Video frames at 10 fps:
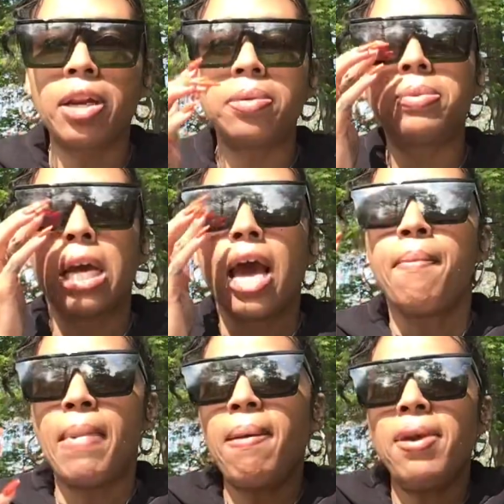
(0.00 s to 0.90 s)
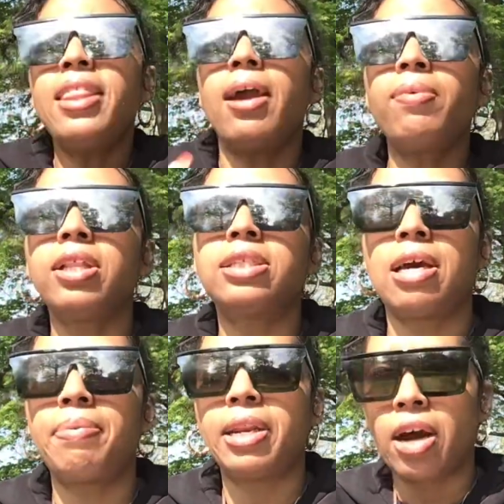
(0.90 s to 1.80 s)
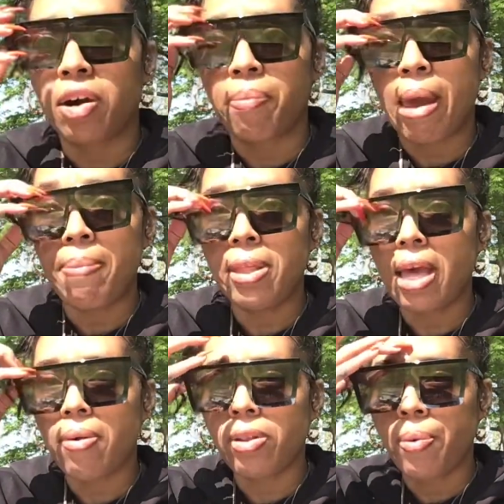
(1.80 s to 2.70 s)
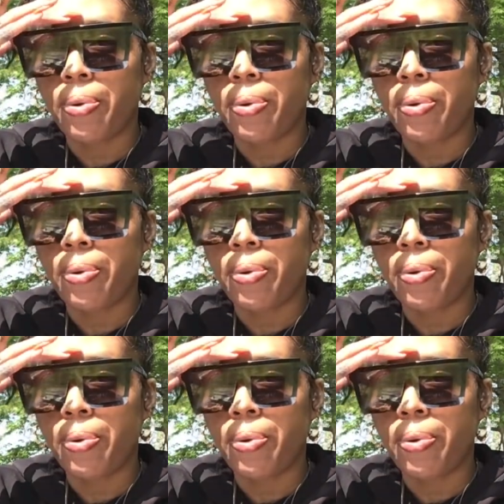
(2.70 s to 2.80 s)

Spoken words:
in. And maybe they were the Debbie Downer. Maybe they were the